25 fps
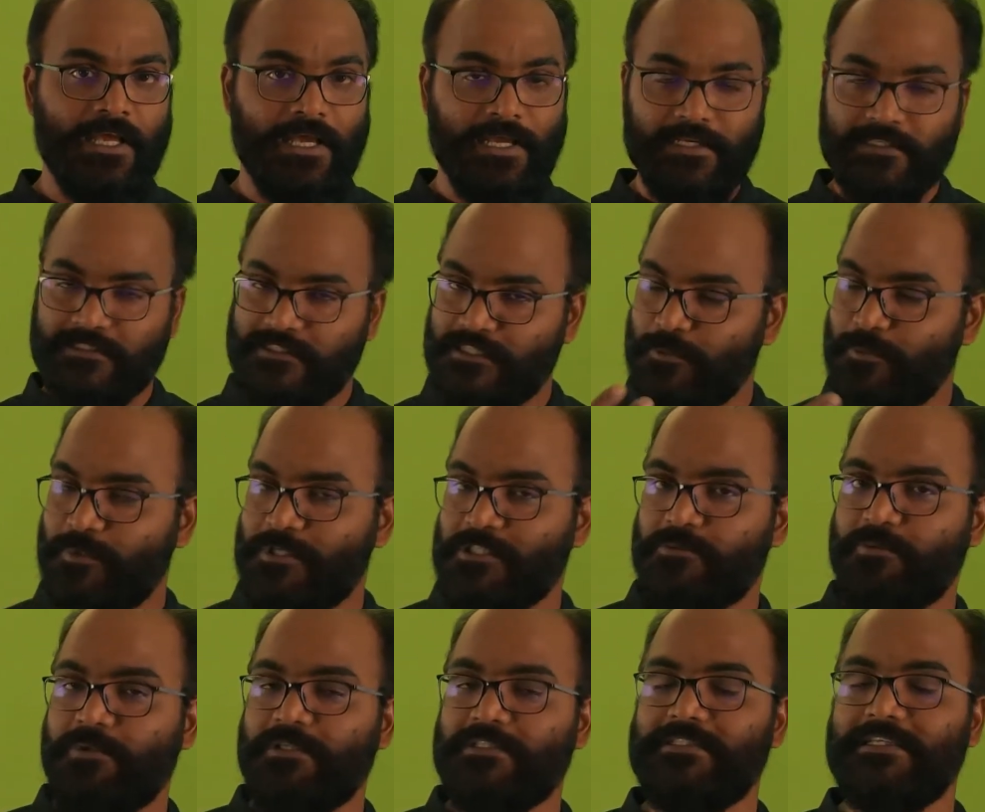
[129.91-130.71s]
And
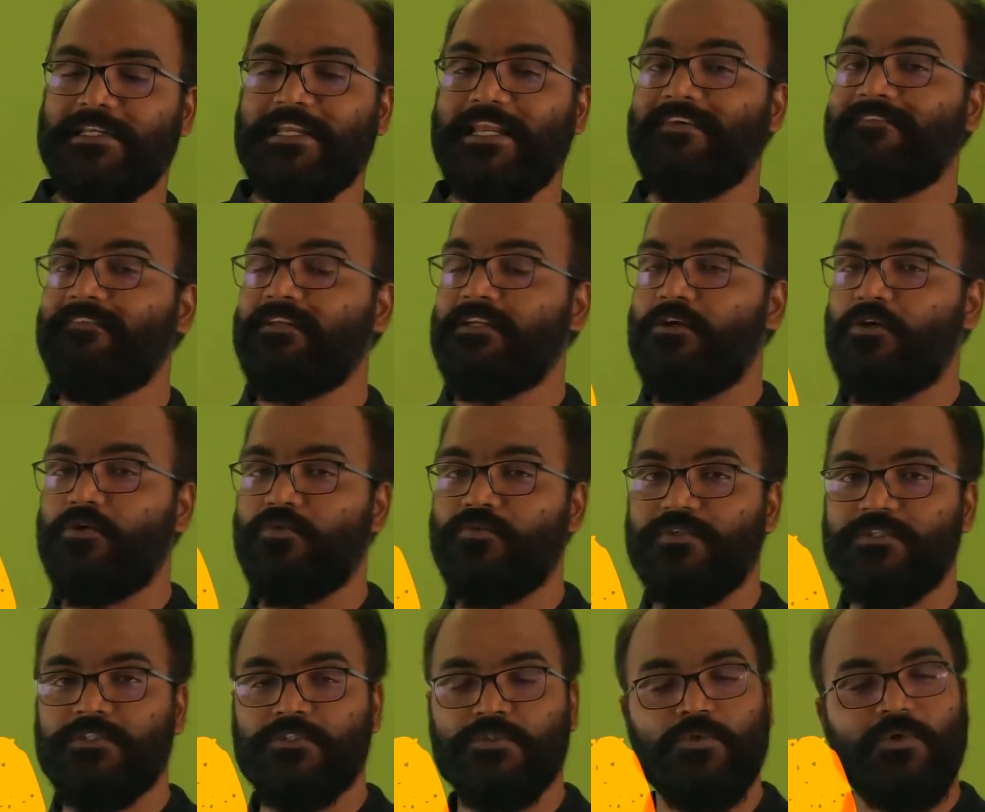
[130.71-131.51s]
C++11
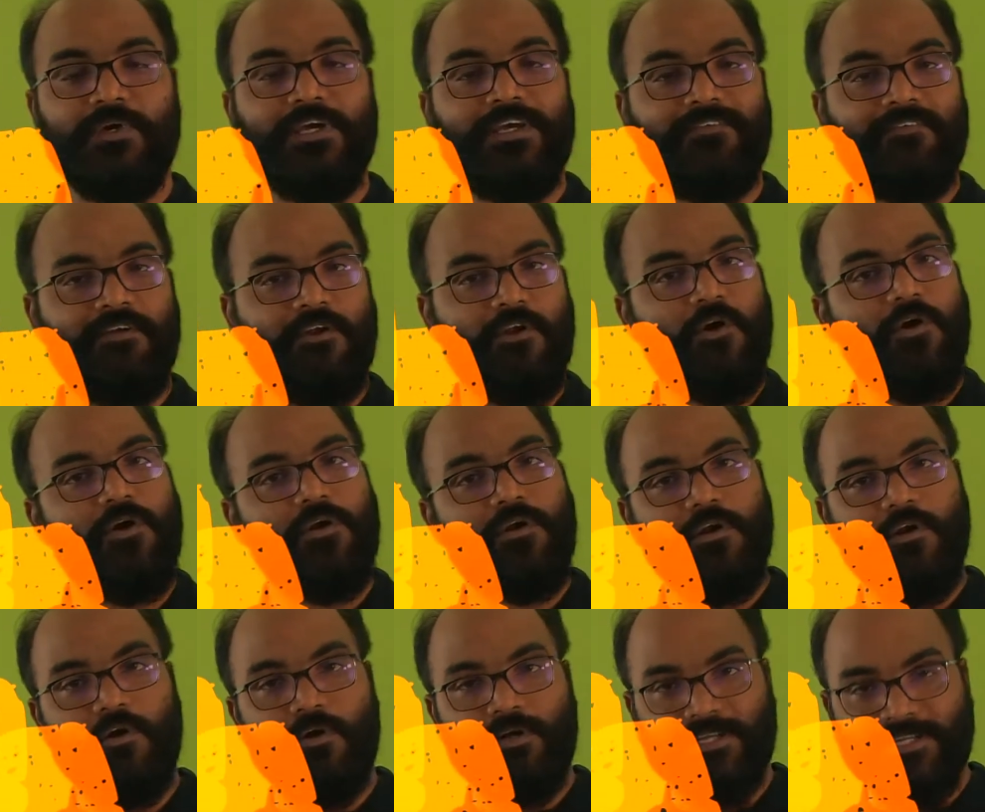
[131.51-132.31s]
onwards, you have
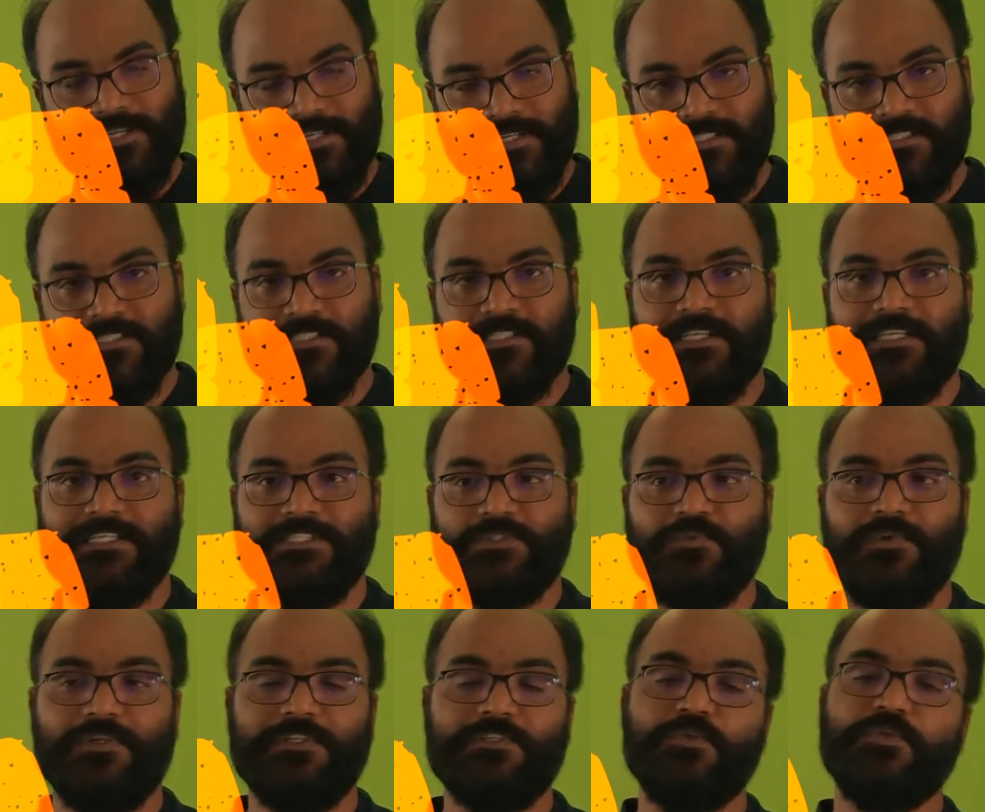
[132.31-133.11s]
long integer
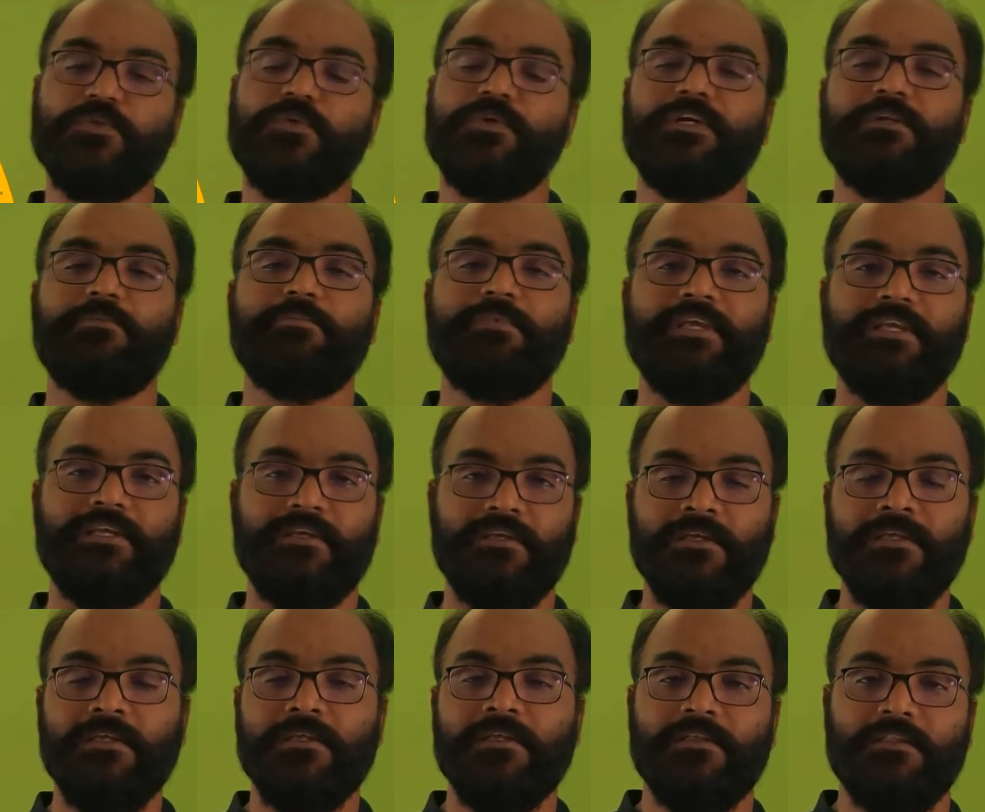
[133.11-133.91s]
as well. So you can
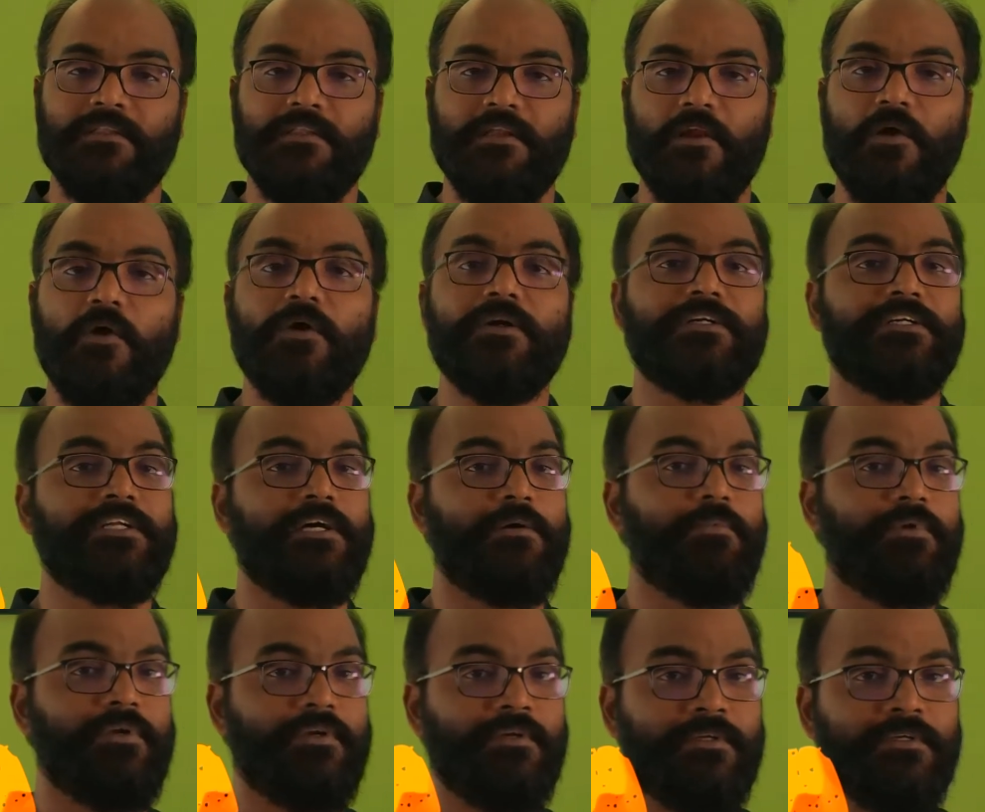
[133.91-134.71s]
make the long
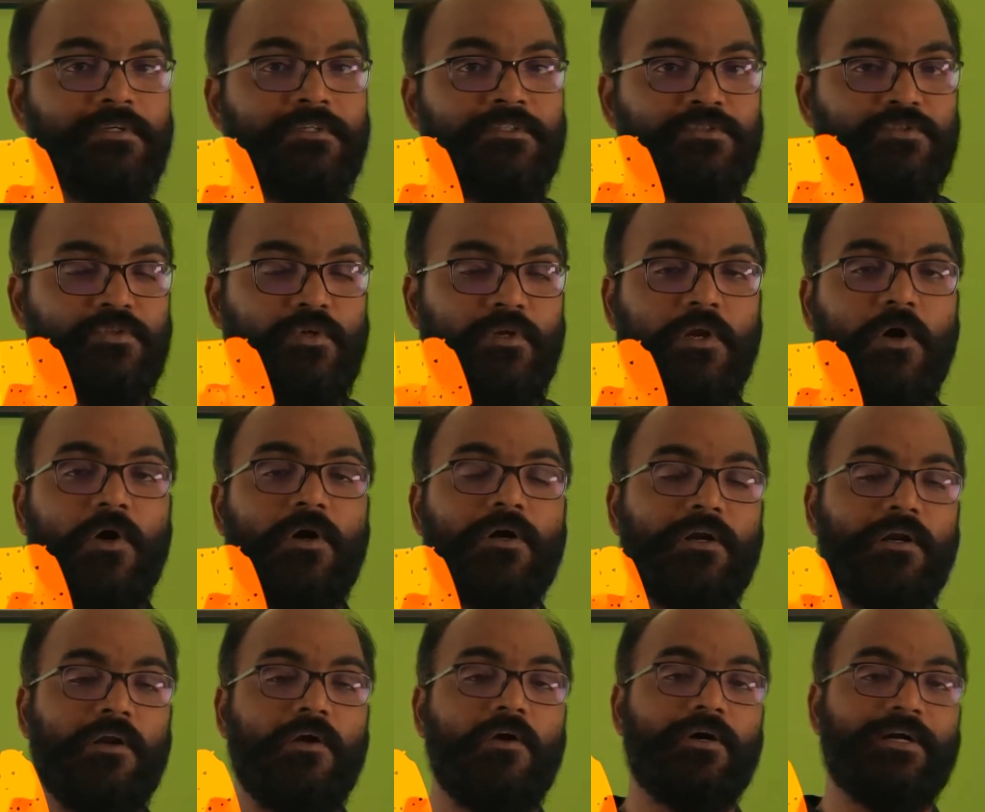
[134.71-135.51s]
double. So
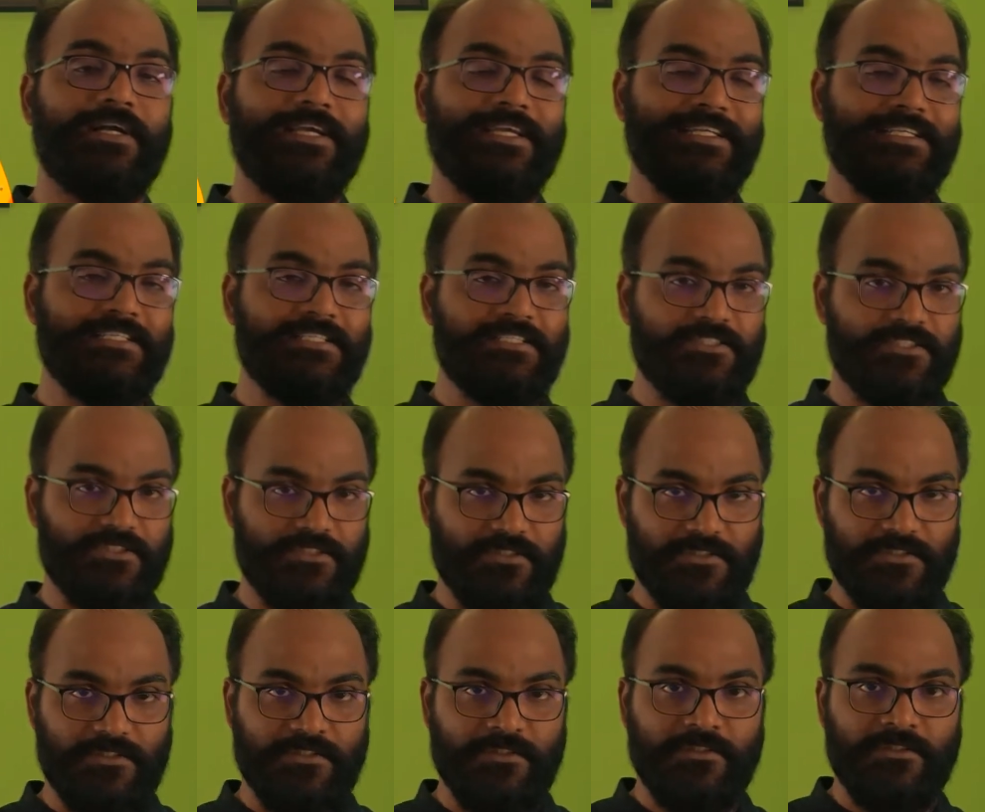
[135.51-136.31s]
long
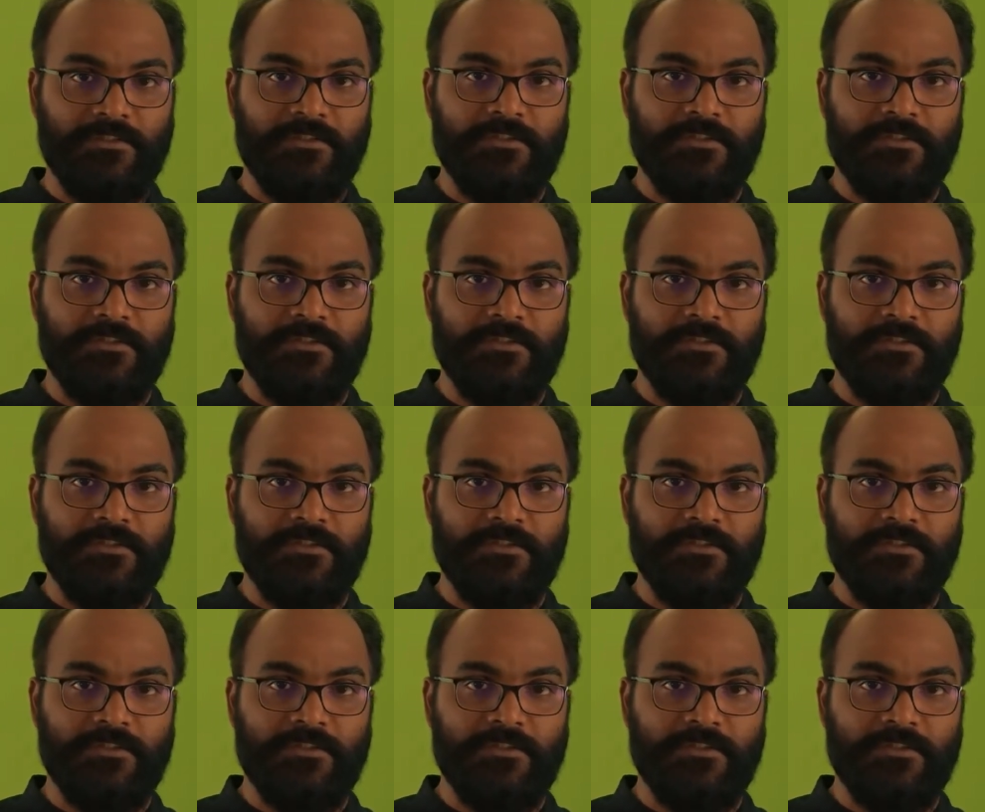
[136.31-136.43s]
integer.